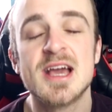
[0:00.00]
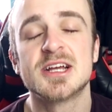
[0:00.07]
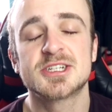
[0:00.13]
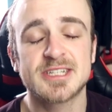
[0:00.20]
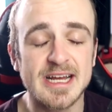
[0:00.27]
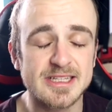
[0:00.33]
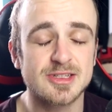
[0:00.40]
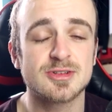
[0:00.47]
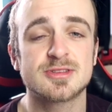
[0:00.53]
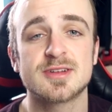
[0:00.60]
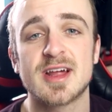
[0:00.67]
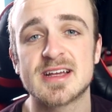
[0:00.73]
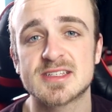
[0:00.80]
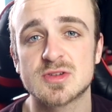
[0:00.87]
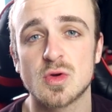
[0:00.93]
Shakhtar
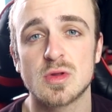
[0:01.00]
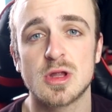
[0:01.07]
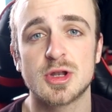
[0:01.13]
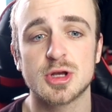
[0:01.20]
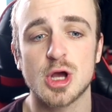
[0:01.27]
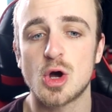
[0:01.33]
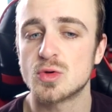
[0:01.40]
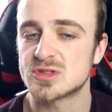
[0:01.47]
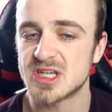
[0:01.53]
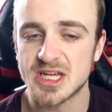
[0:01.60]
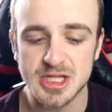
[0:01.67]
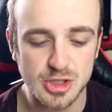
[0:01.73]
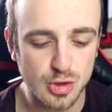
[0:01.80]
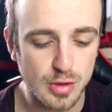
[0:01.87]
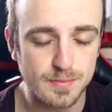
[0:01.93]
Donetsk score a lot of goals
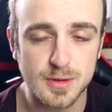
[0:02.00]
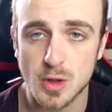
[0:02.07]
in Europe.